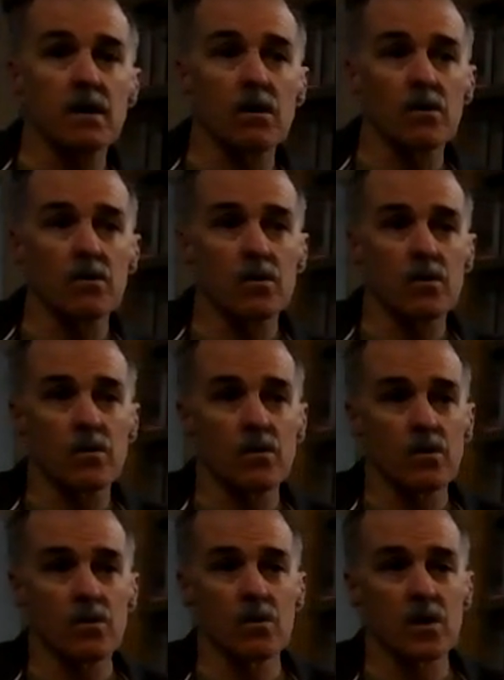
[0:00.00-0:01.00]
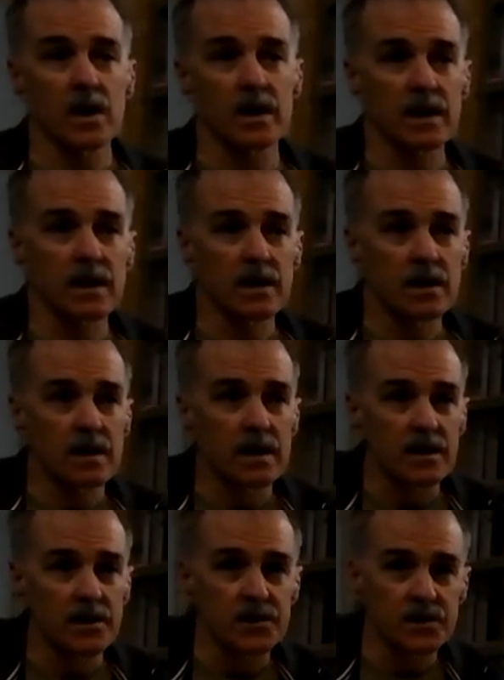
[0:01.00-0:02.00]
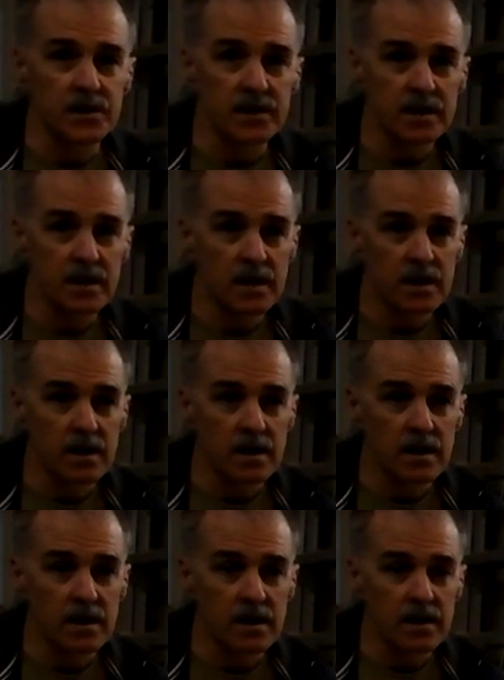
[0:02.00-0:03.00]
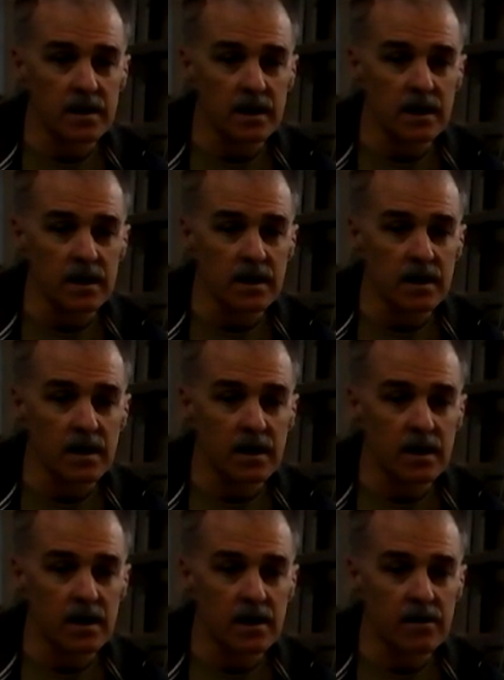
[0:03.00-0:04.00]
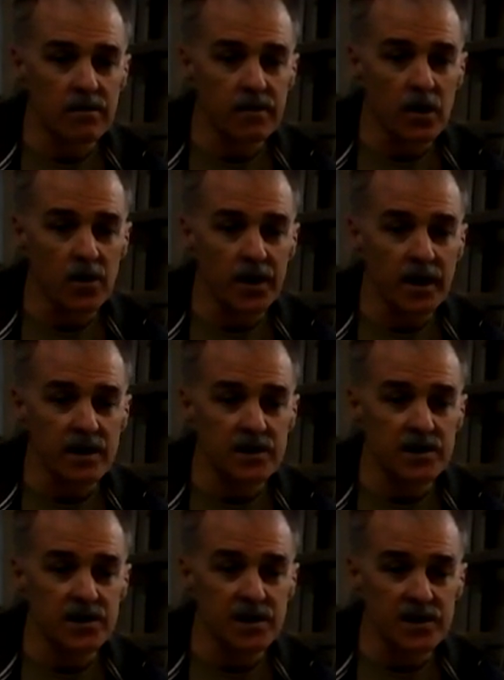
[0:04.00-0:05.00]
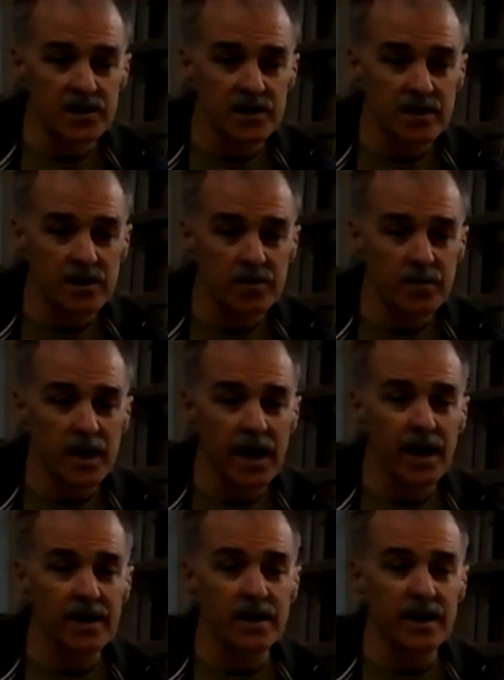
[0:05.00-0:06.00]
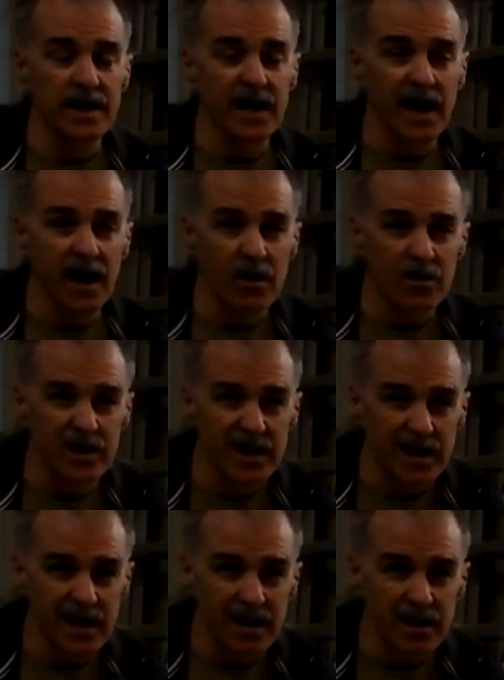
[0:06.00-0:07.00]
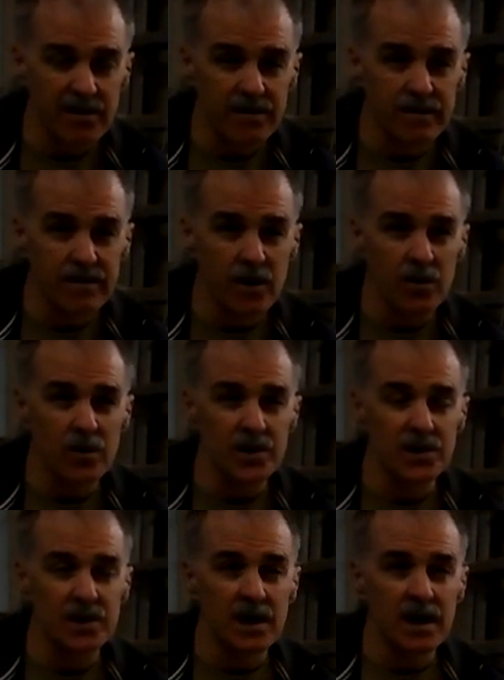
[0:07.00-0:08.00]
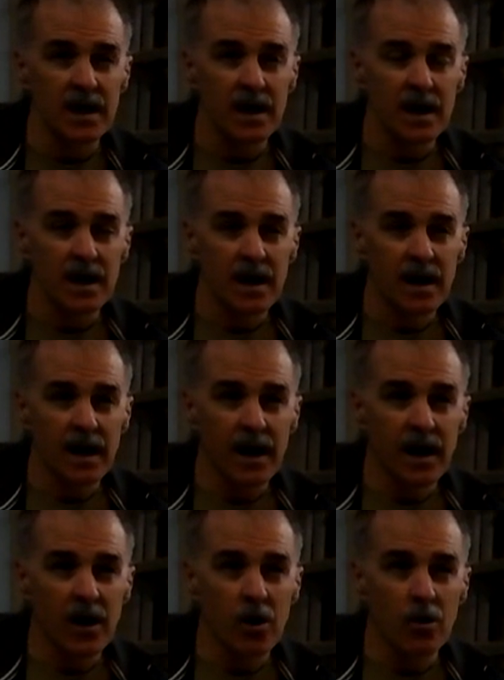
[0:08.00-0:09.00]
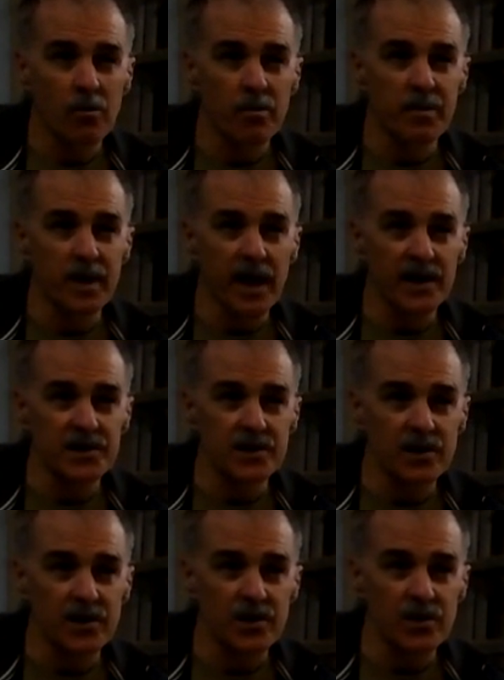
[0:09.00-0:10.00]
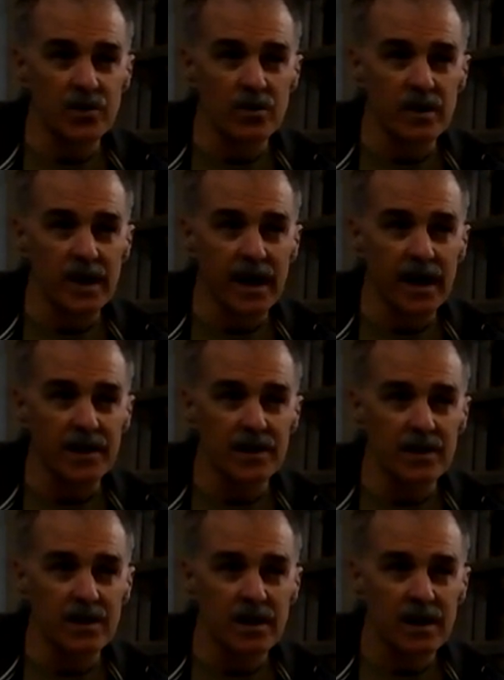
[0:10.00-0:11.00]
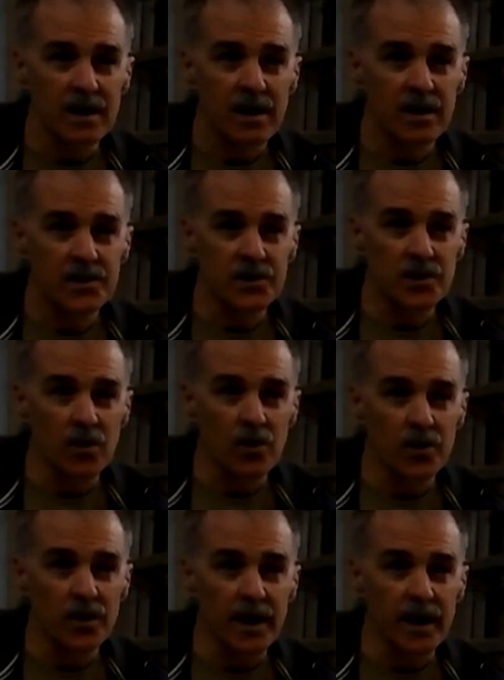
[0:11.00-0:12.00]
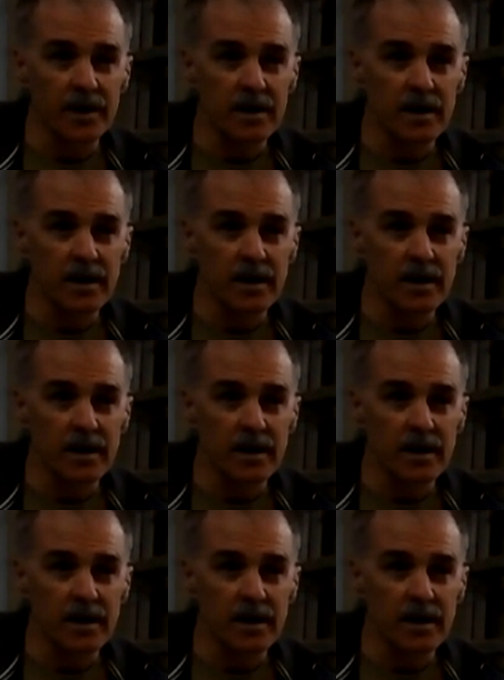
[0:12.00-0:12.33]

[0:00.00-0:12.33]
out what is the voting system and the counting of votes, how best to do that so that